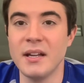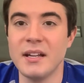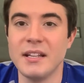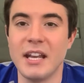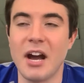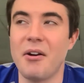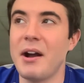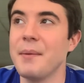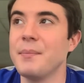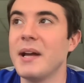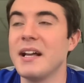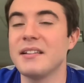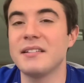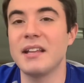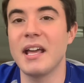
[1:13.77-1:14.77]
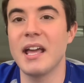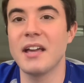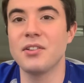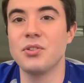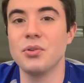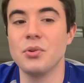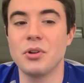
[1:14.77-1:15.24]
Now, I'm not saying
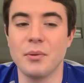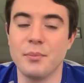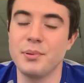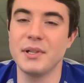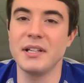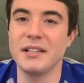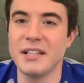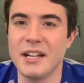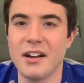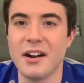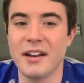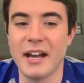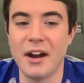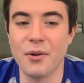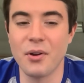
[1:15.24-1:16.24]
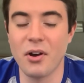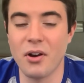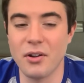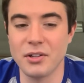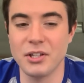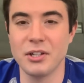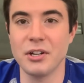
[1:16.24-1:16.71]
to completely cut out
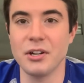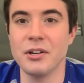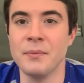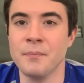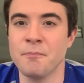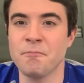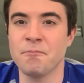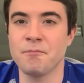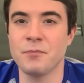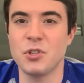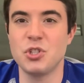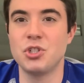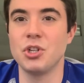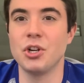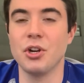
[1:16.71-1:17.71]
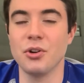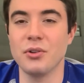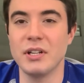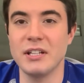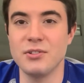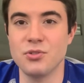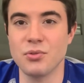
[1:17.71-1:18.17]
all your
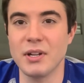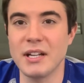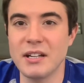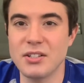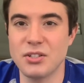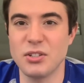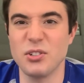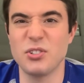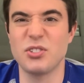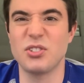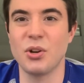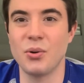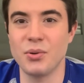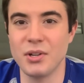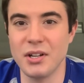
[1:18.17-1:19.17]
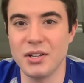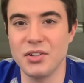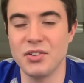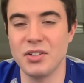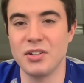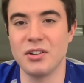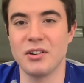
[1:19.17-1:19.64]
sugary drinks, your sodas
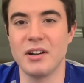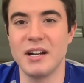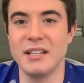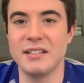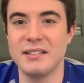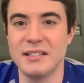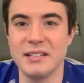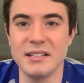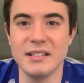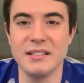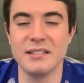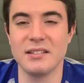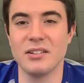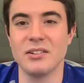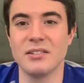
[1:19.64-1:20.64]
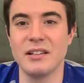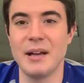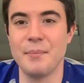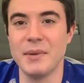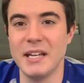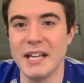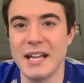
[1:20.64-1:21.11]
and your iced teas and your
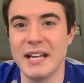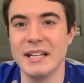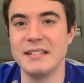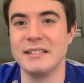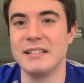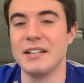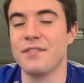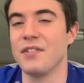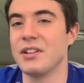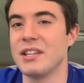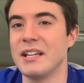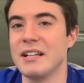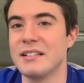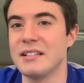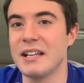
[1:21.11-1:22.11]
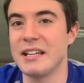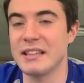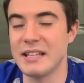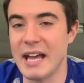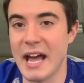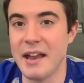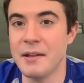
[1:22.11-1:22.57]
lemonades and different things like
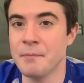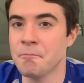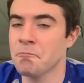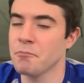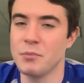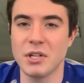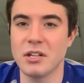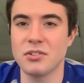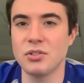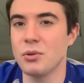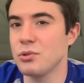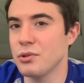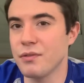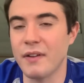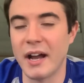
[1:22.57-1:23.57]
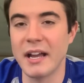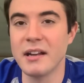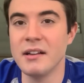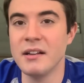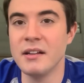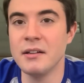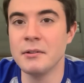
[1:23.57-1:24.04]
that, because those are fine.
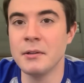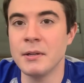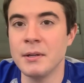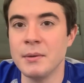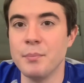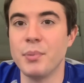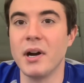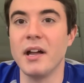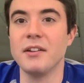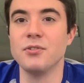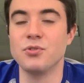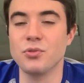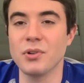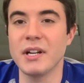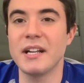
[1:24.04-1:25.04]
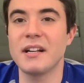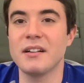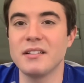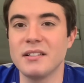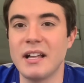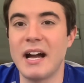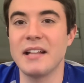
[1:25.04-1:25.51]
But drink
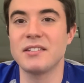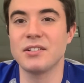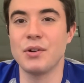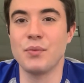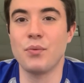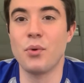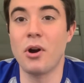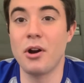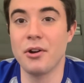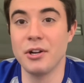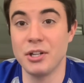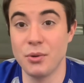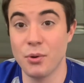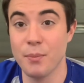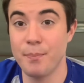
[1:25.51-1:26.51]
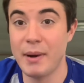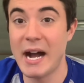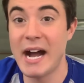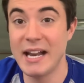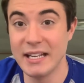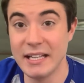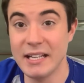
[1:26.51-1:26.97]
lots of water. Your
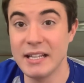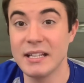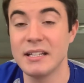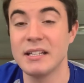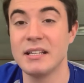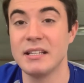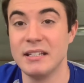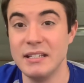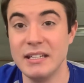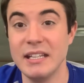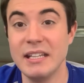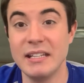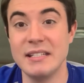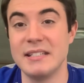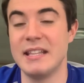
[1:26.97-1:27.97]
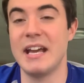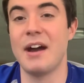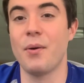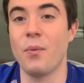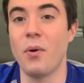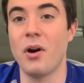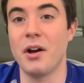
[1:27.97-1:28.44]
body needs that
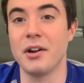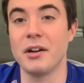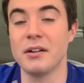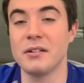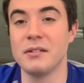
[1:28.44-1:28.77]
water.